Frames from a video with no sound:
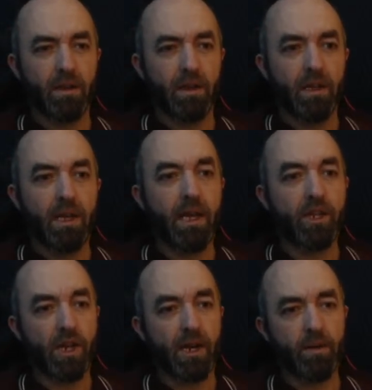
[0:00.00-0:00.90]
Yeah,
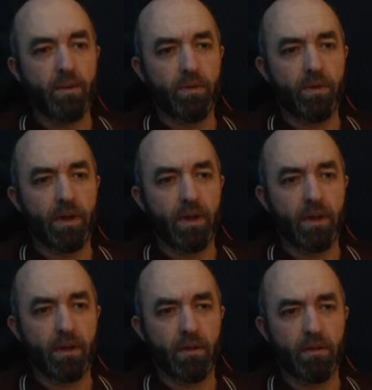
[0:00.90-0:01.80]
Jack, we
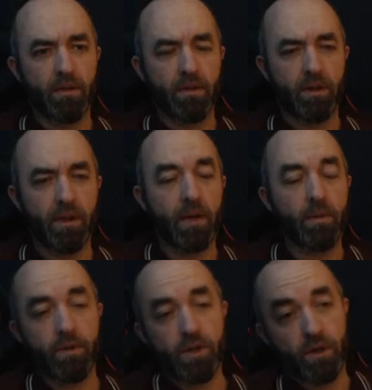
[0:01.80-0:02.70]
were
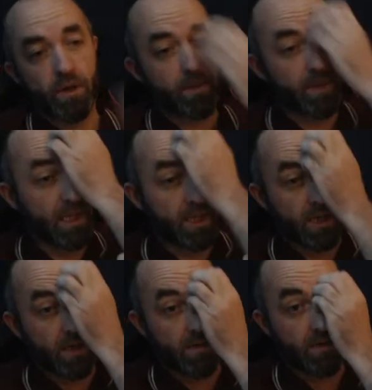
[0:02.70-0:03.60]
just talking about that, Jack.
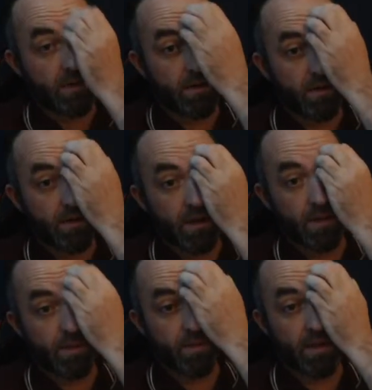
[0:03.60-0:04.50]

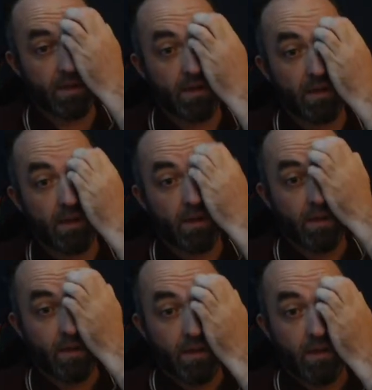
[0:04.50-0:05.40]
Collabs, mate. Yeah,
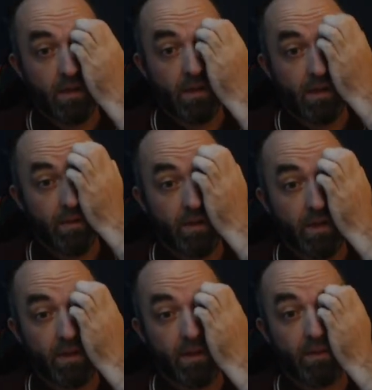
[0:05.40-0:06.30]
I've
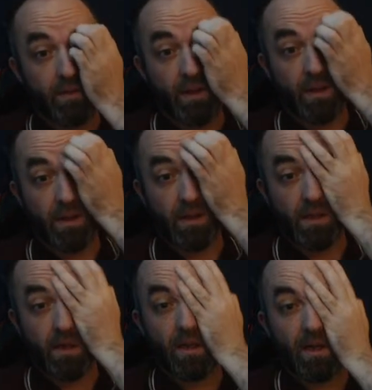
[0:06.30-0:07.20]
done tons of
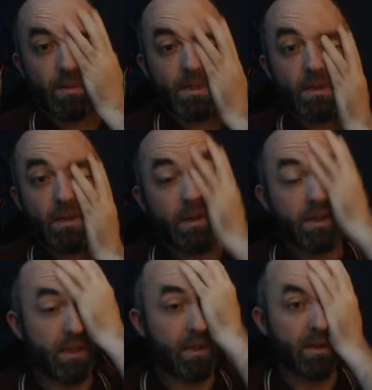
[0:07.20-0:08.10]
collabs, tons
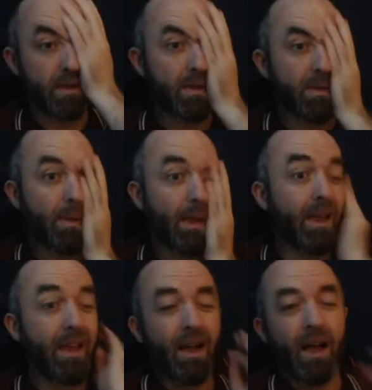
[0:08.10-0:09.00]
and tons of them, mate.
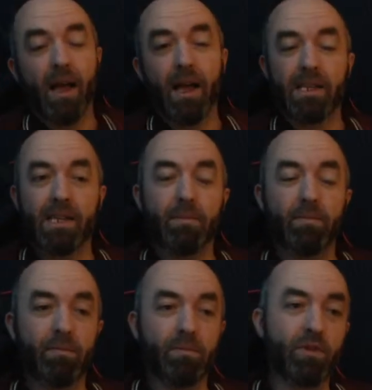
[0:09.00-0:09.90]
Except
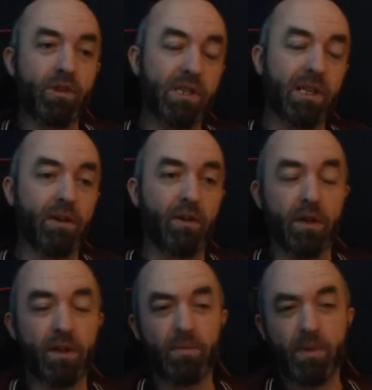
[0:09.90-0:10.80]
mostly on
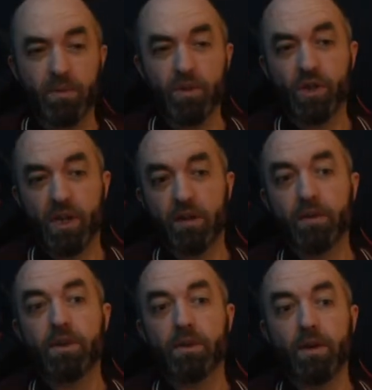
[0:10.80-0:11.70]
other people's channels.
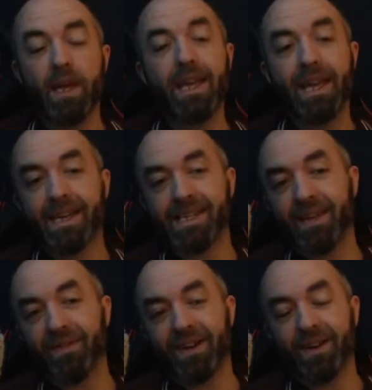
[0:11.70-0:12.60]
So hey,
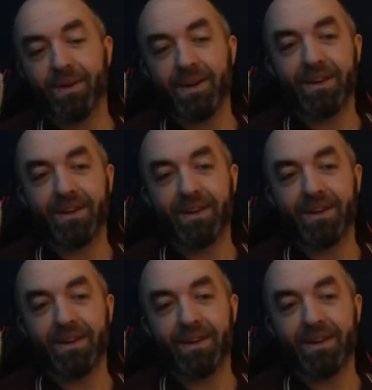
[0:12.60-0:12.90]
Xava, how are you?